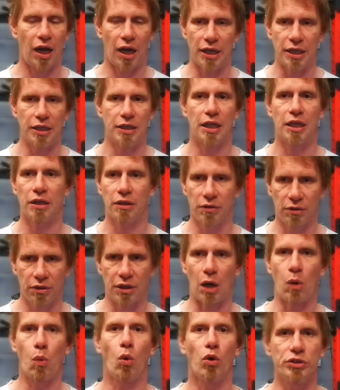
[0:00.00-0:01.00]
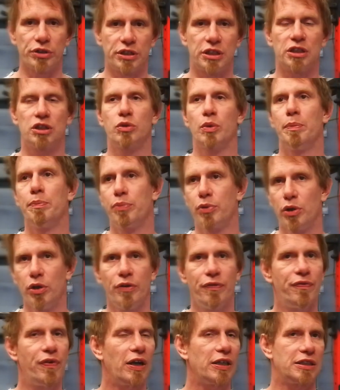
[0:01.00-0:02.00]
i.e. they're wanting to
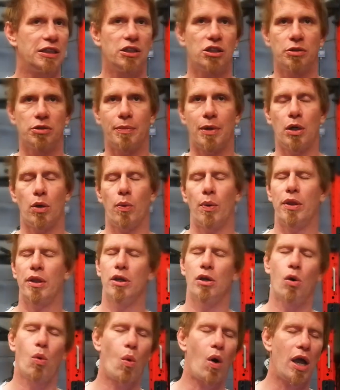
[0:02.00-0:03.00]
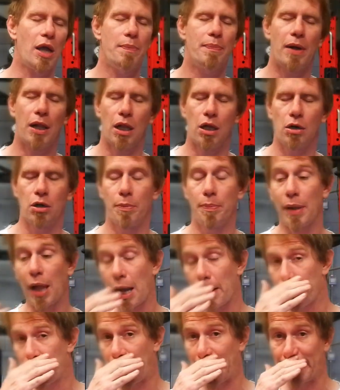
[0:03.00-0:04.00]
improve fast, it doesn't matter whether you're a white belt or a
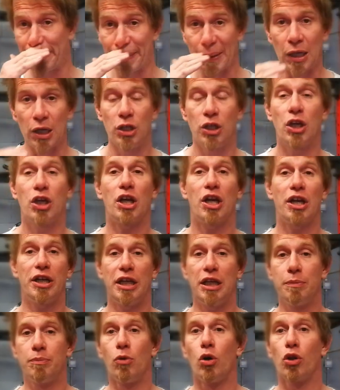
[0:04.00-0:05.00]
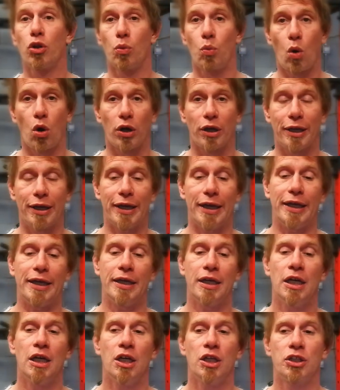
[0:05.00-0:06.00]
black belt, you're going to need more than one gi.
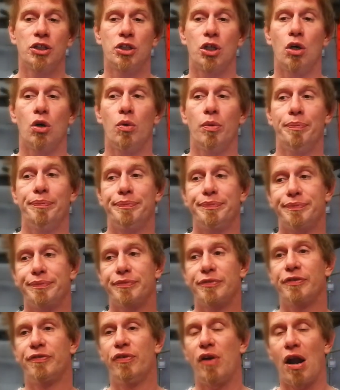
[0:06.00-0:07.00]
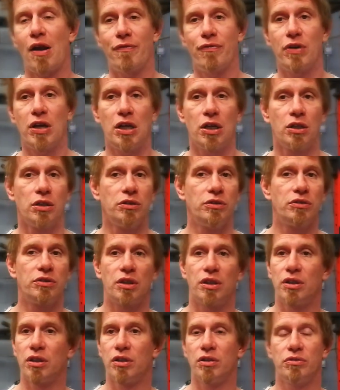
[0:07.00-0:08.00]
So for every
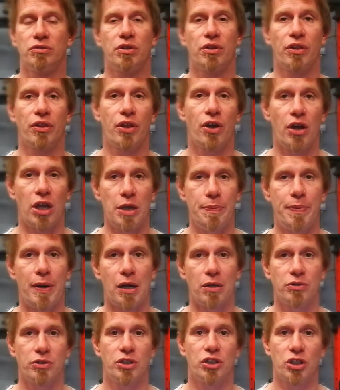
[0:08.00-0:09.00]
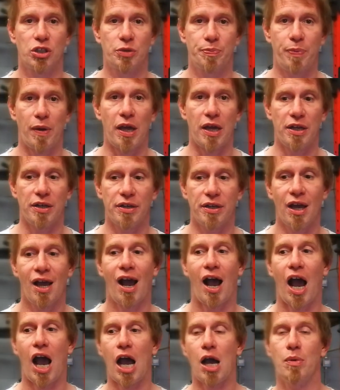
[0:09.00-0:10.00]
100, 130 pounds you spend,
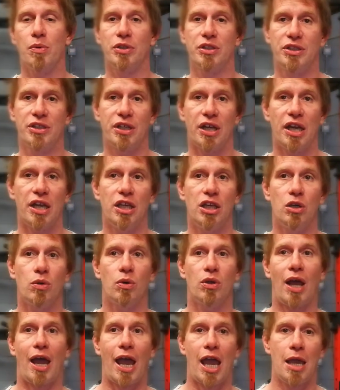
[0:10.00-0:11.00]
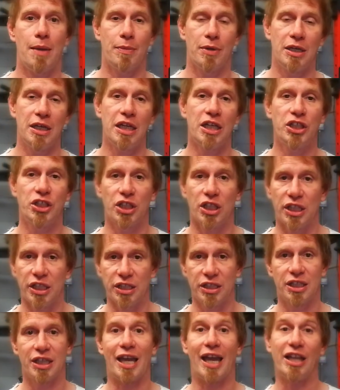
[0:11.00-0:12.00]
I would say you want to aim initially
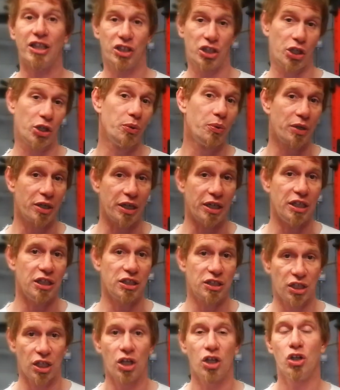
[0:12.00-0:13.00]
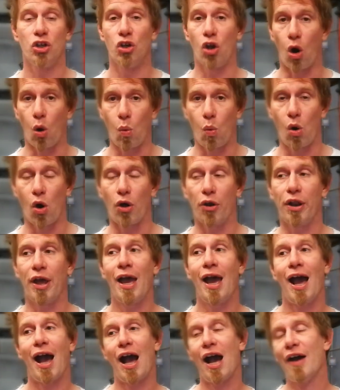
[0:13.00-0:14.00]
to get 2 gis, not 1.
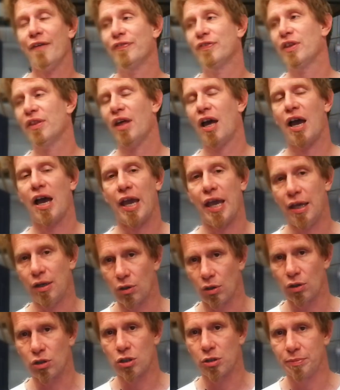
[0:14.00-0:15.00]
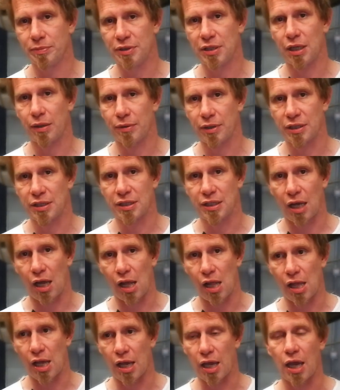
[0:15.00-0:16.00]
After that, it all comes down to
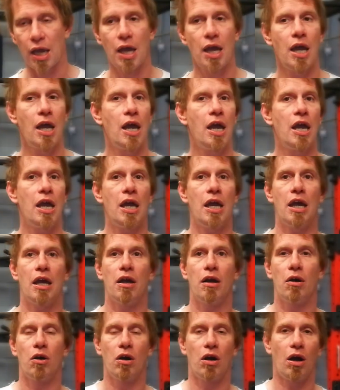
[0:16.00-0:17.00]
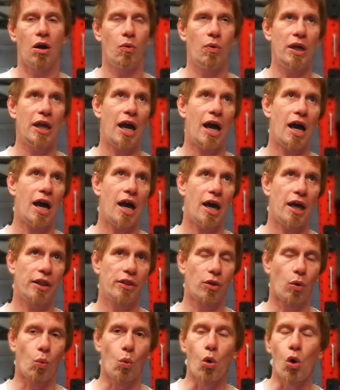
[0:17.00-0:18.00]
styling. We had
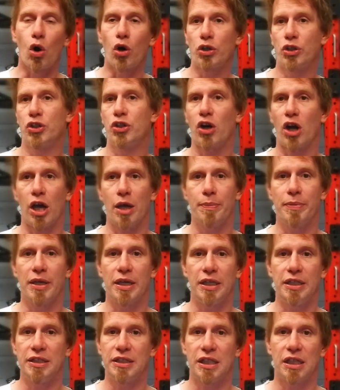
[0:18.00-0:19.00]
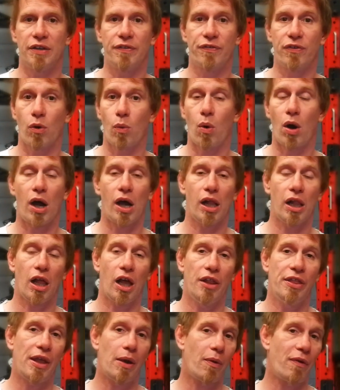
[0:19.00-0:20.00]
the War Tribe gis in for a while,
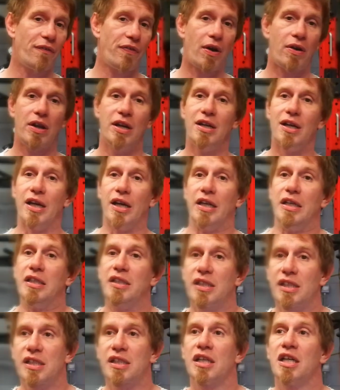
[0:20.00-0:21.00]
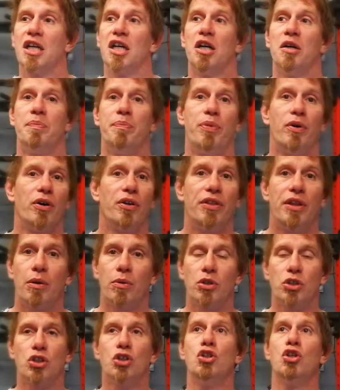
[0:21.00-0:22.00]
and they were very nice, but there
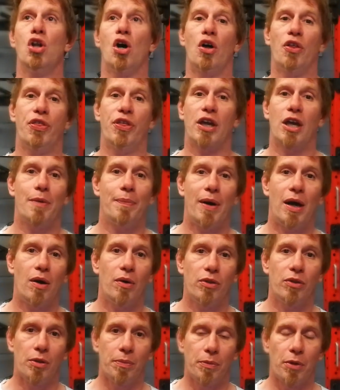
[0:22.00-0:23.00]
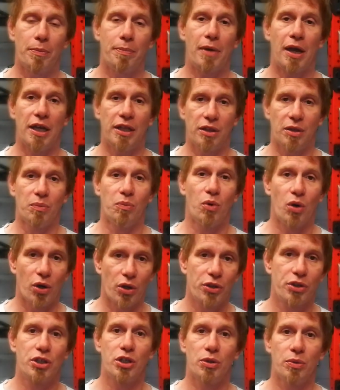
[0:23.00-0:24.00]
was nothing about them that made them
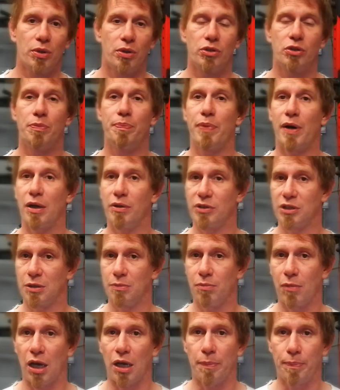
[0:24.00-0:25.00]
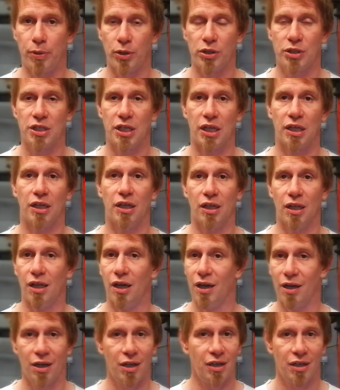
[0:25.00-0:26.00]
worth 200 pounds in my particular